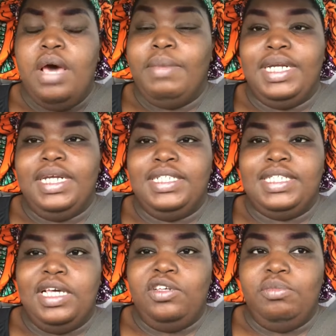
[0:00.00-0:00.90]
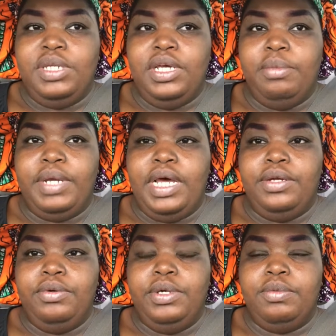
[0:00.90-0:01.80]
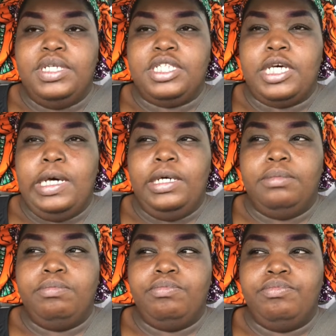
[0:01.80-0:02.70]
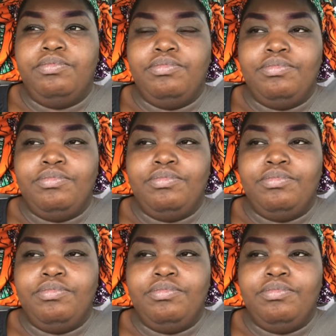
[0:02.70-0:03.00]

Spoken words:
but it did say human hair, but I knew it was some